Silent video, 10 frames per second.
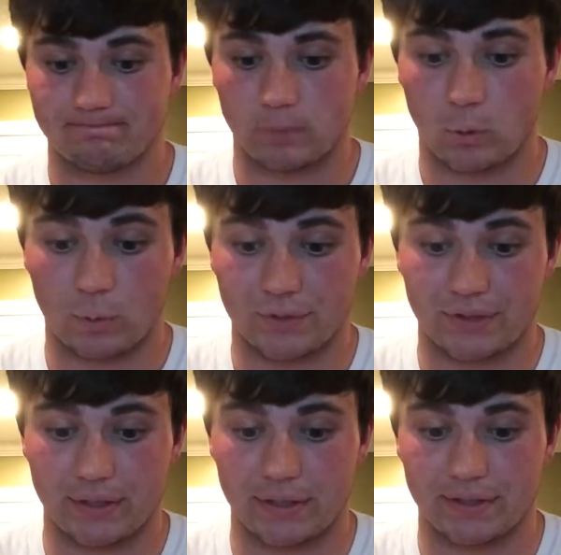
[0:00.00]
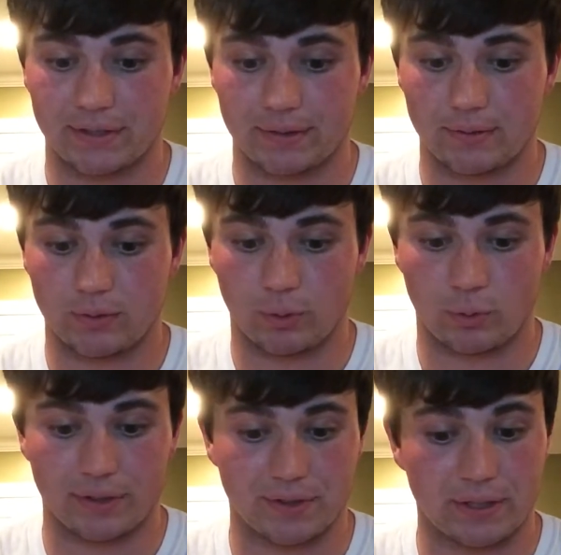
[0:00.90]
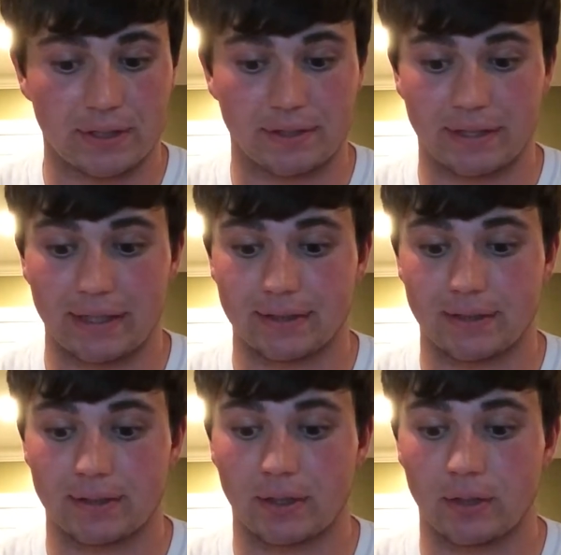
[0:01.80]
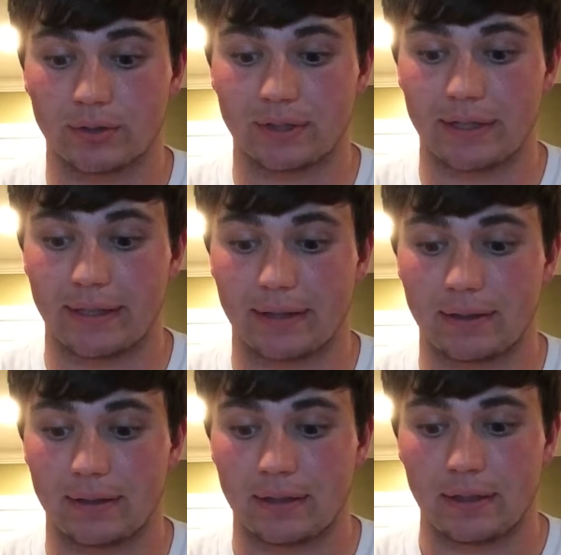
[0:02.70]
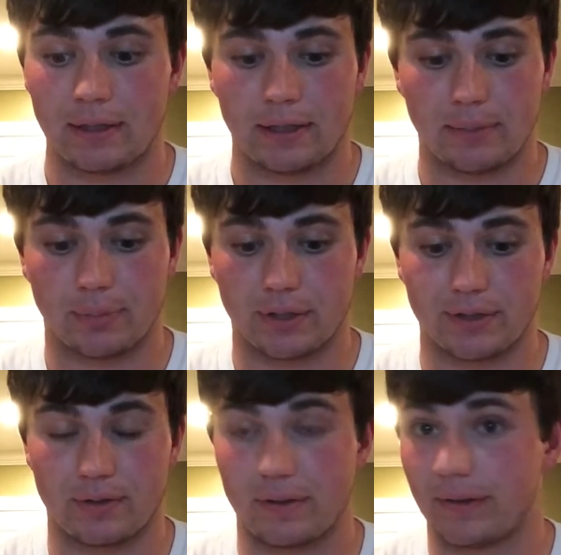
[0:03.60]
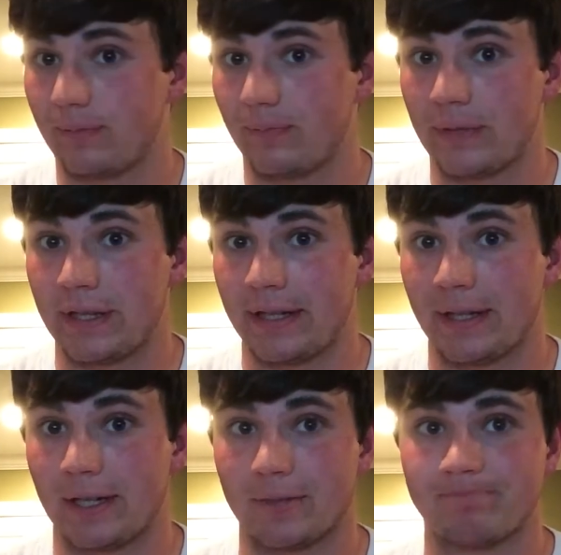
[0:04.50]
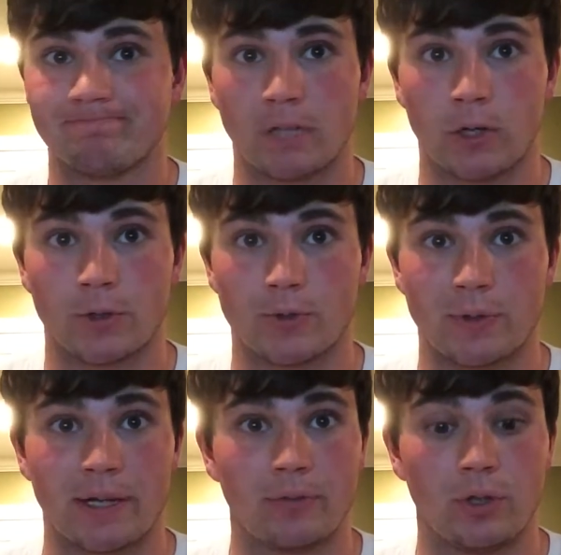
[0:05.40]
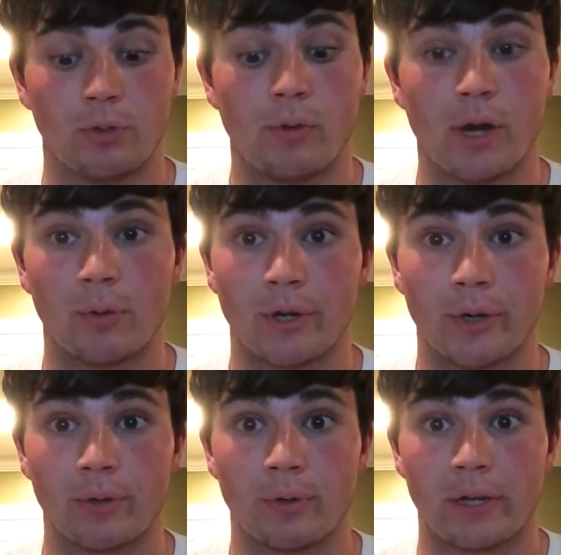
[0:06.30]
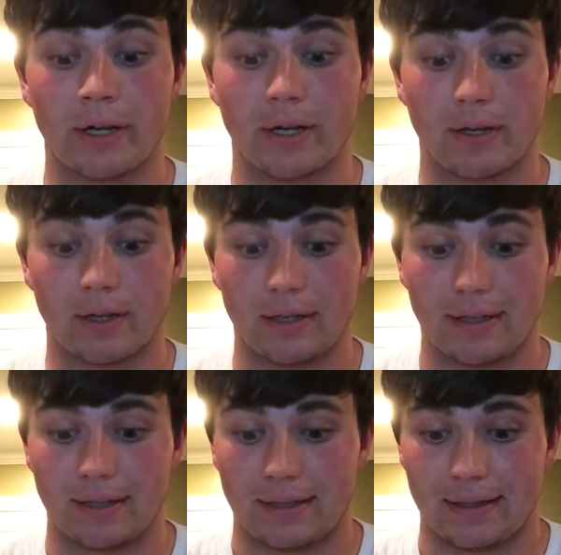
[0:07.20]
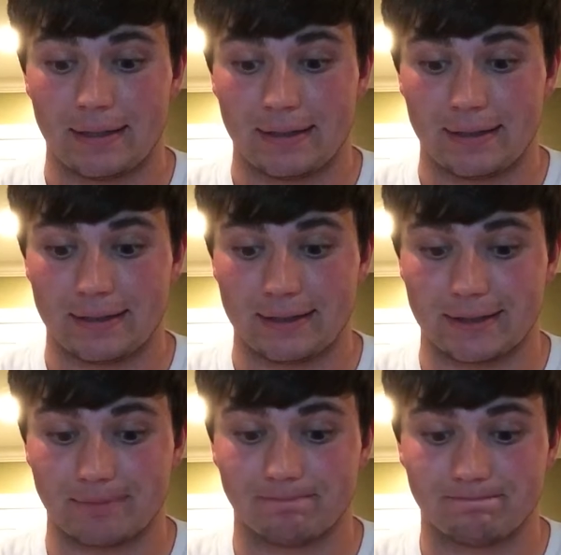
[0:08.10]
or in serious cases cause death, because the cars around you don't know you're there. I